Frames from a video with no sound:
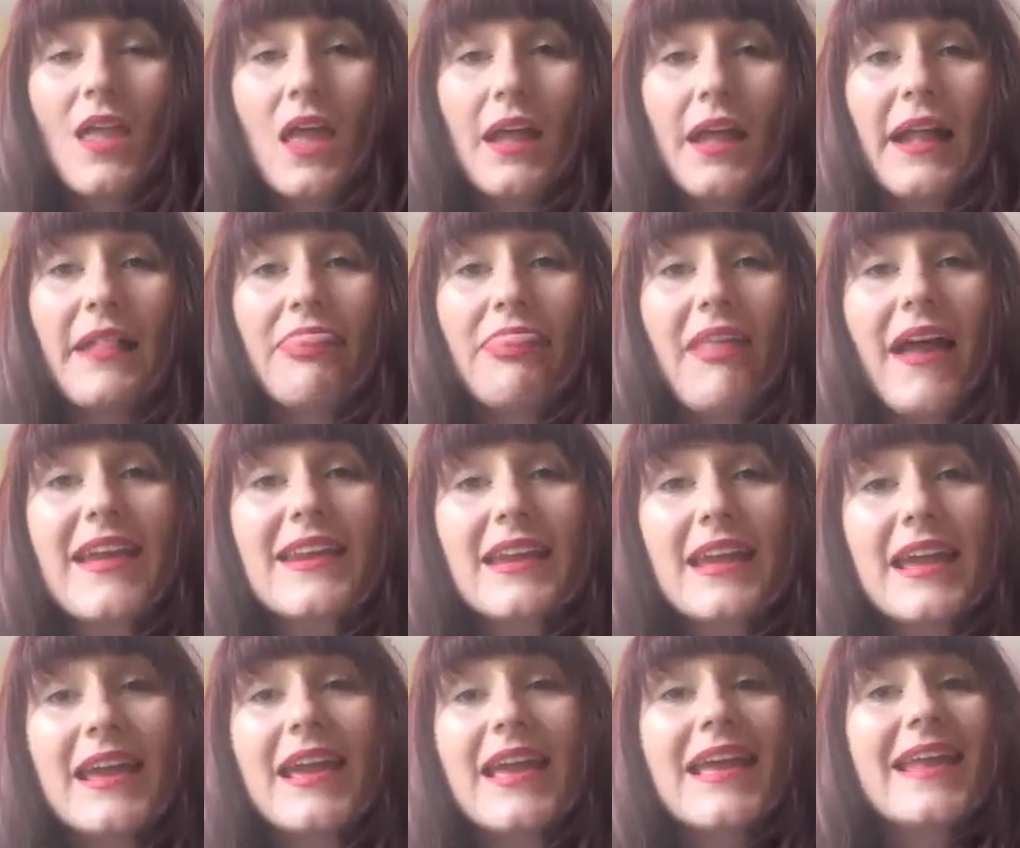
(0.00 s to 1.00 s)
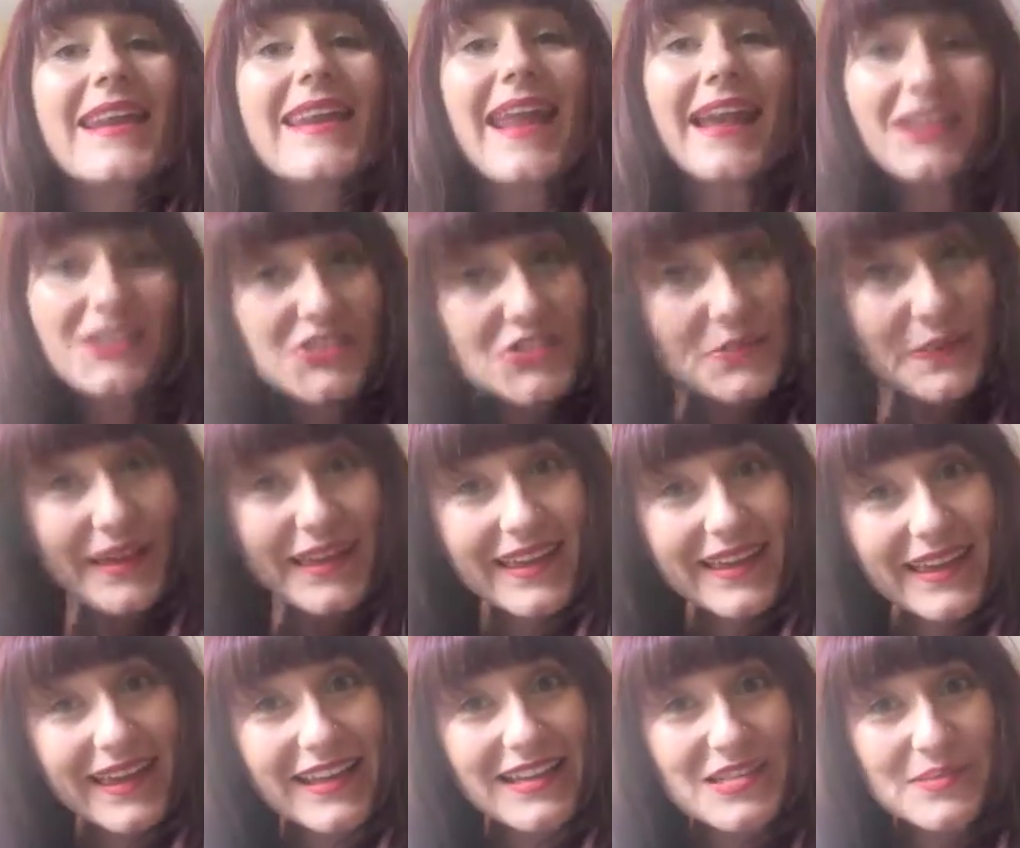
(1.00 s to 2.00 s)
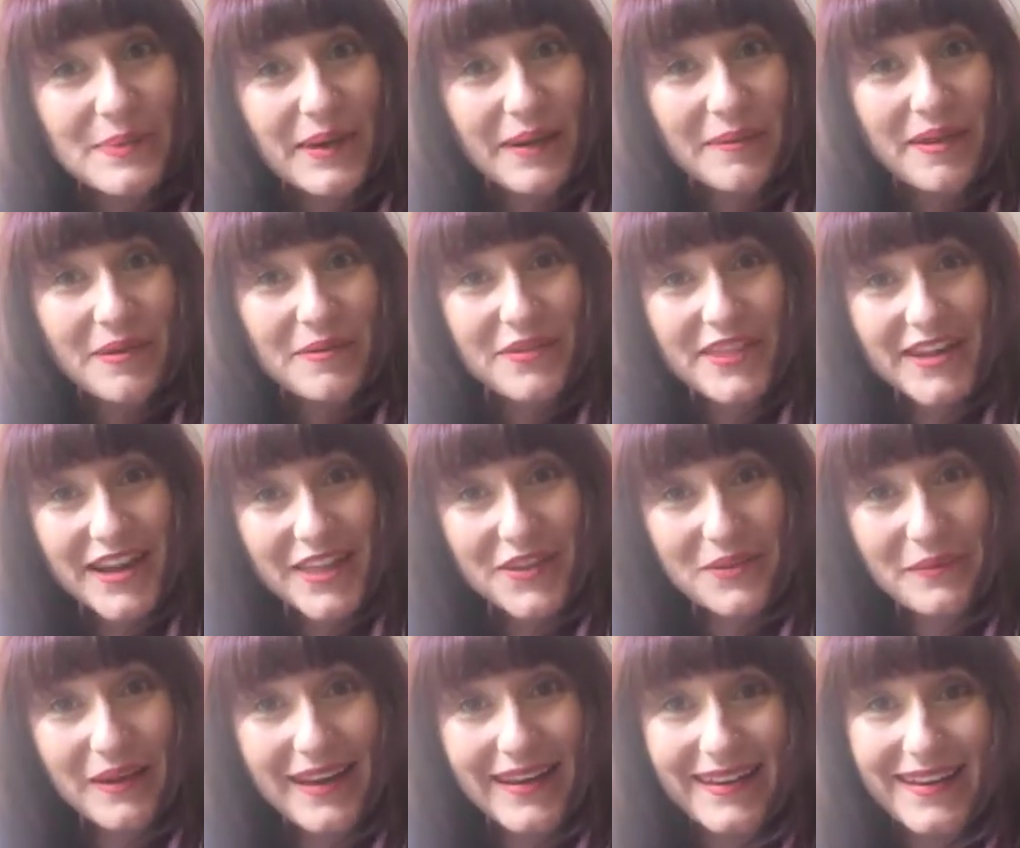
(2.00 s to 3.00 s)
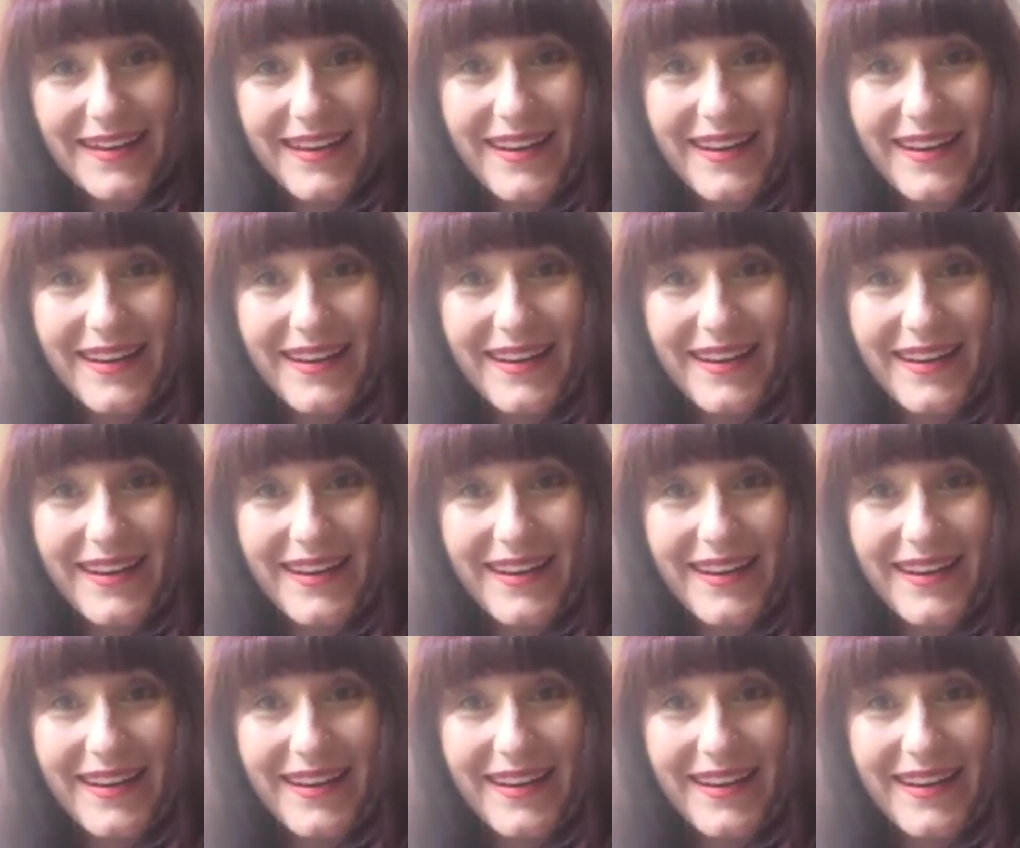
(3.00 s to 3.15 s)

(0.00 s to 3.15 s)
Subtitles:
And then next week, experiment with another one.